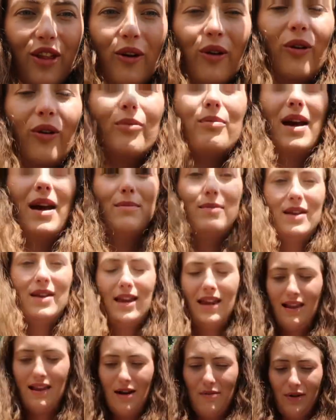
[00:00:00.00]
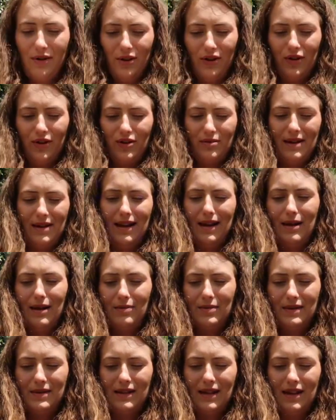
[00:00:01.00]
thought made me think that would look good on my
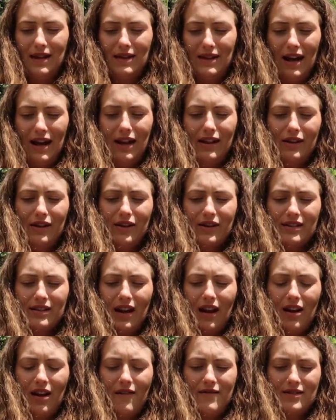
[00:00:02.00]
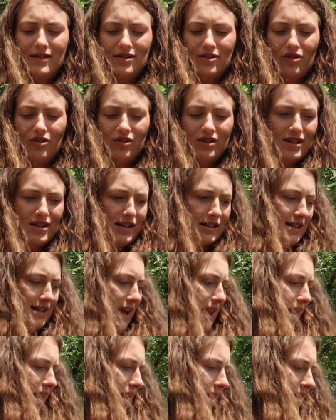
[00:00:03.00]
lips? That looks like I've snogged a
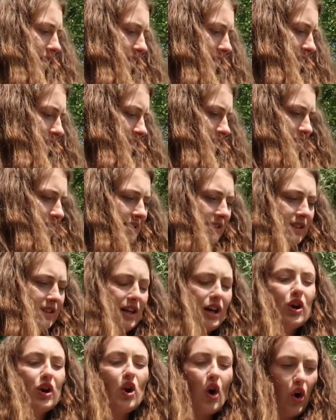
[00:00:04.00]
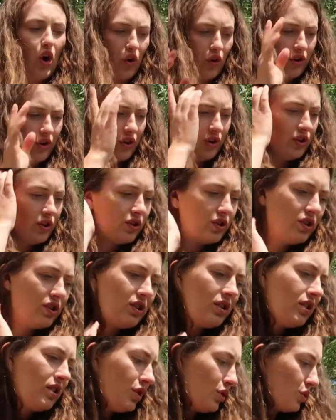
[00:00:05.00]
Nutella. Gone.
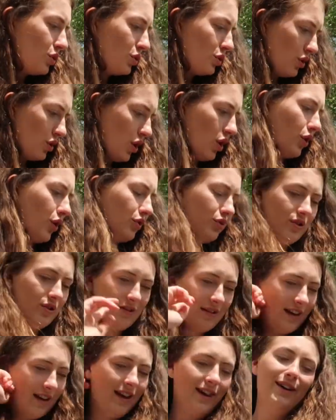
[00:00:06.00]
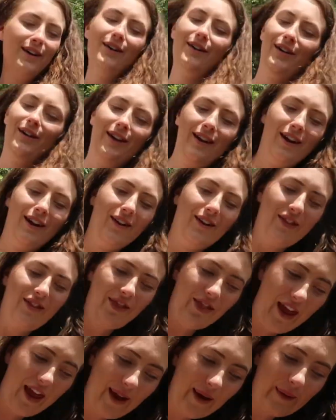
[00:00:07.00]
Gone.
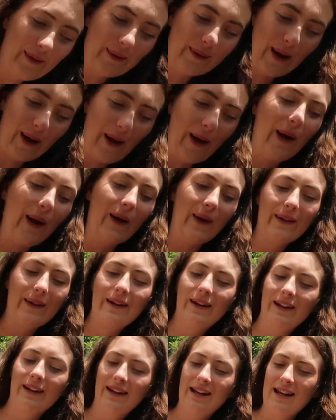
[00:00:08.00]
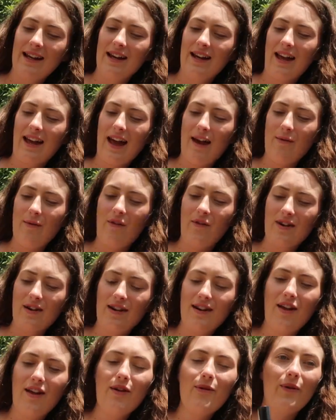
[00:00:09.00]
They are gone. Okay, we've got
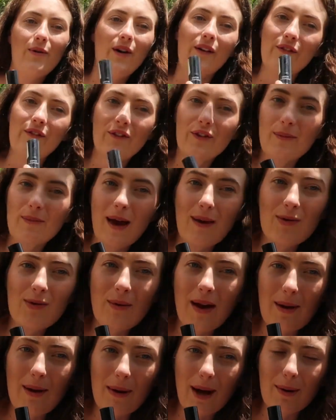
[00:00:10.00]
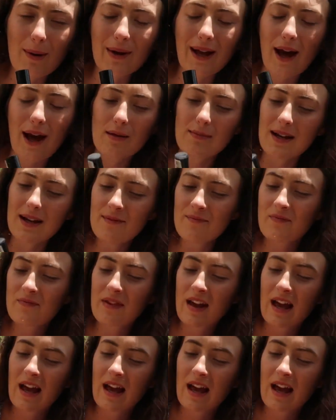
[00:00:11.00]
another one from MUA Makeup Academy.